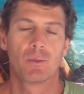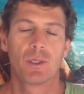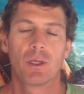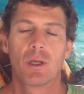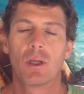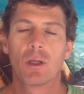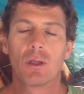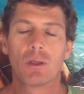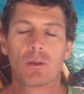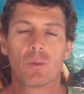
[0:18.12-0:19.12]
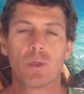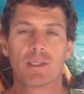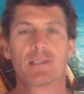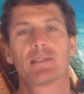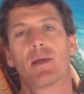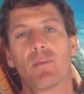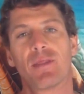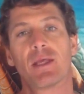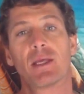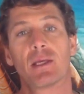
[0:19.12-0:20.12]
We all want
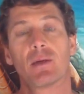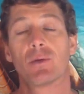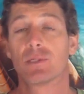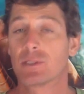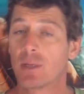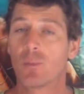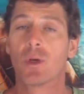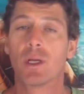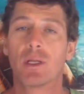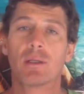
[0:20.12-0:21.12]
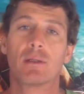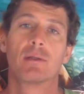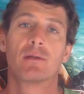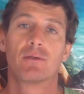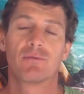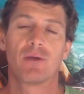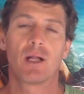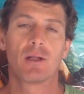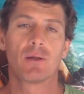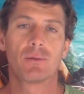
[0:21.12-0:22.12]
something or someone to
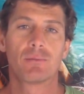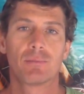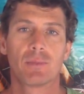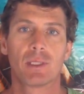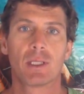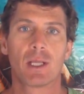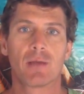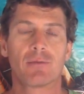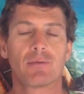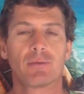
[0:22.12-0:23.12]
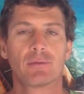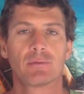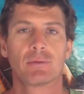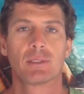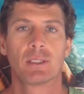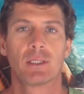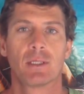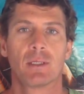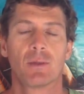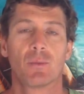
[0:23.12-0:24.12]
follow in life.
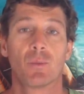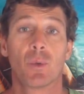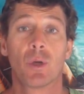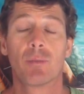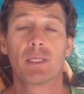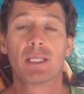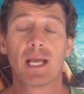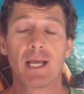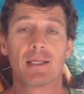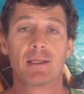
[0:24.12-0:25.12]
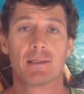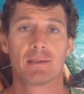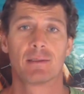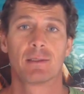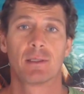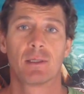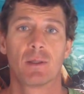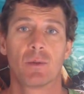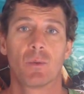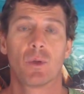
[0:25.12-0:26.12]
We want to be led.
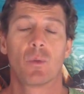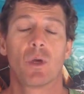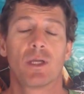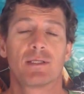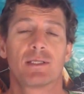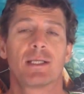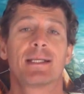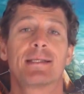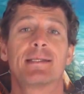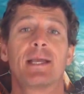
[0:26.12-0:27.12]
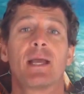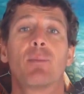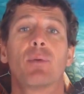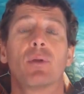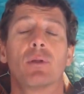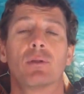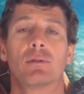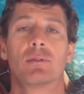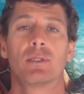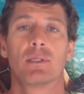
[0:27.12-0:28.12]
We want an example,
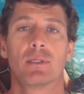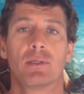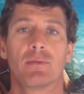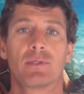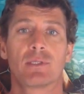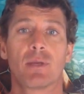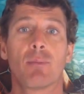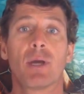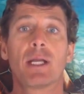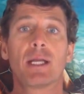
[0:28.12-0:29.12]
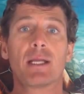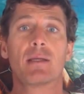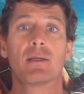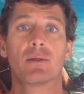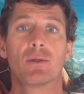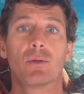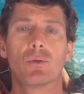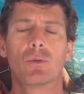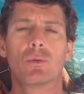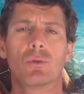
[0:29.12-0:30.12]
somebody
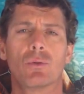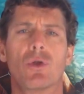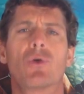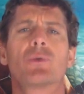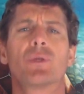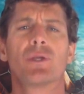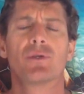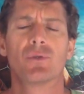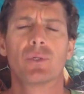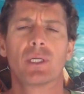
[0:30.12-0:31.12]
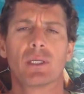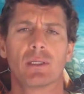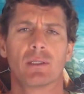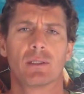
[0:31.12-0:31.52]
who knows what they're doing,